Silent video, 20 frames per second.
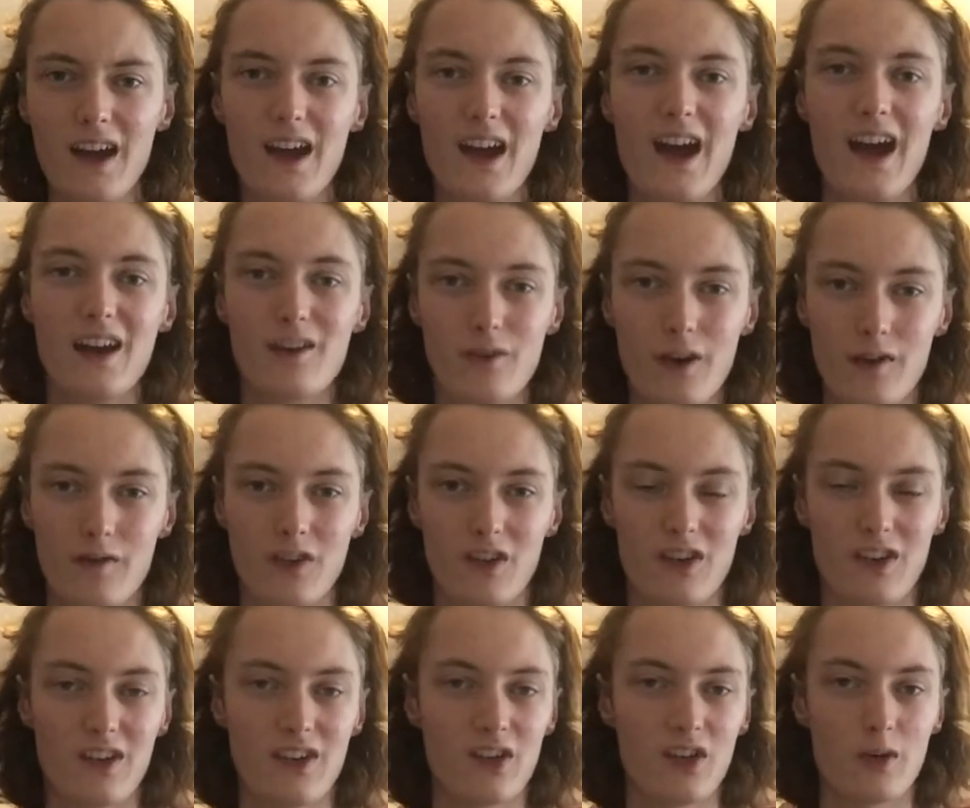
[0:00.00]
and
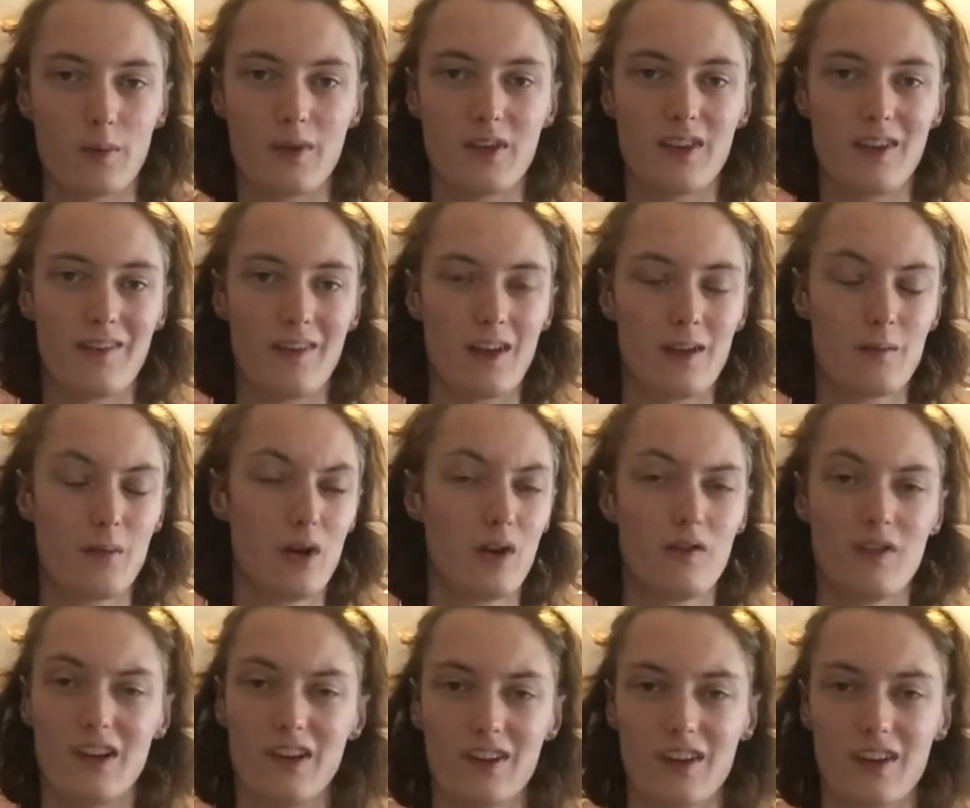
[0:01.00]
references to specific movies.